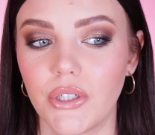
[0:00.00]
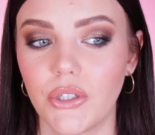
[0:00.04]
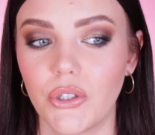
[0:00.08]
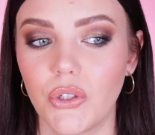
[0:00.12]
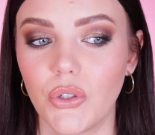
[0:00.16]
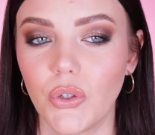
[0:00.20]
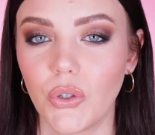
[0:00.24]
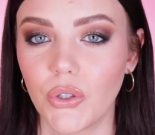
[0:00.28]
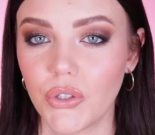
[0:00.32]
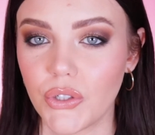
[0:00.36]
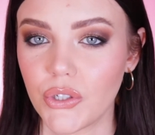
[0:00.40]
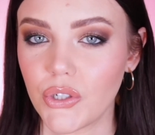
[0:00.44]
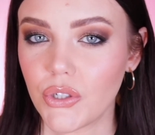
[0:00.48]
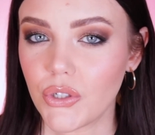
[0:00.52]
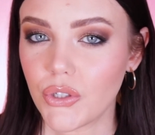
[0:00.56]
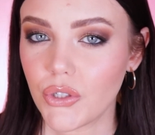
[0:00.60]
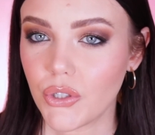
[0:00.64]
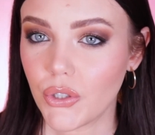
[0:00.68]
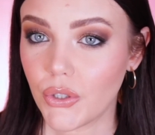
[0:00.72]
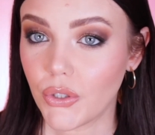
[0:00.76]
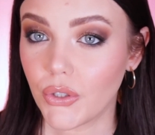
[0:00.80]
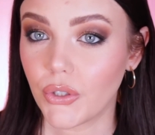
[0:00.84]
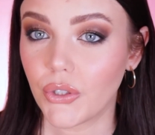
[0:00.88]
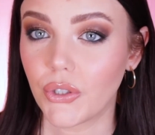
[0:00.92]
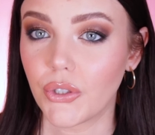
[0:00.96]
not
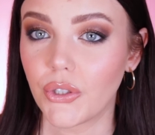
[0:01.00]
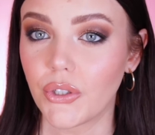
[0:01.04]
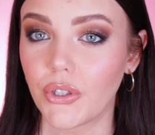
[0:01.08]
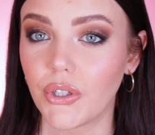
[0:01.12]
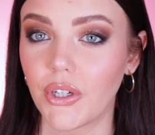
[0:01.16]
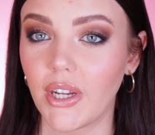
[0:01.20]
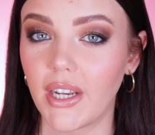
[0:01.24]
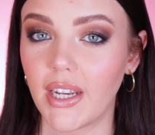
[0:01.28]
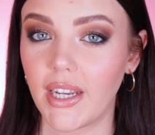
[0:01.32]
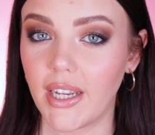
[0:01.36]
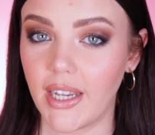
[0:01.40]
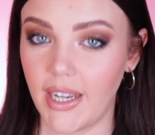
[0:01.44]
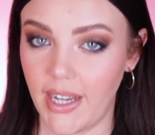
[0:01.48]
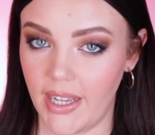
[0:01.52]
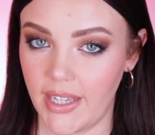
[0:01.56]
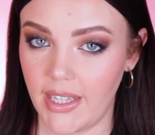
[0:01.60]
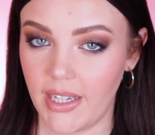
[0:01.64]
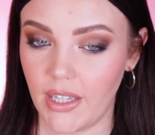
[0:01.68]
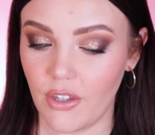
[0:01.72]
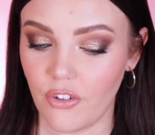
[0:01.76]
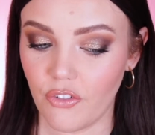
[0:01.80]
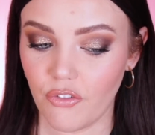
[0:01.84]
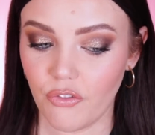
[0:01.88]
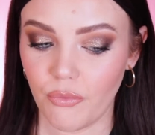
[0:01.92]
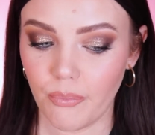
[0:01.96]
too
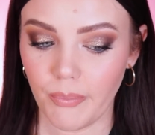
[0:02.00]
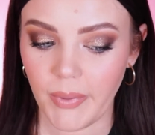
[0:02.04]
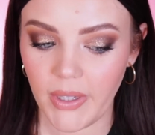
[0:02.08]
negative,